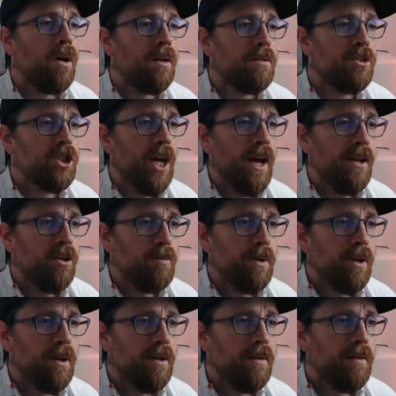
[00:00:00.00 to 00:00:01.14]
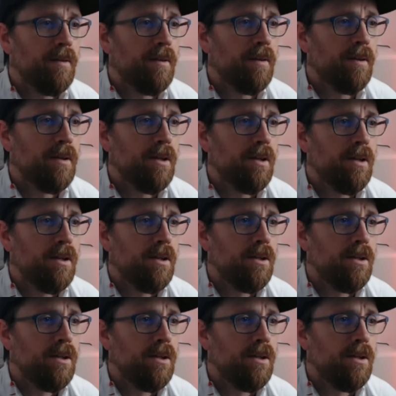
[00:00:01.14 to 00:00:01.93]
Not on Paramount Plus right now.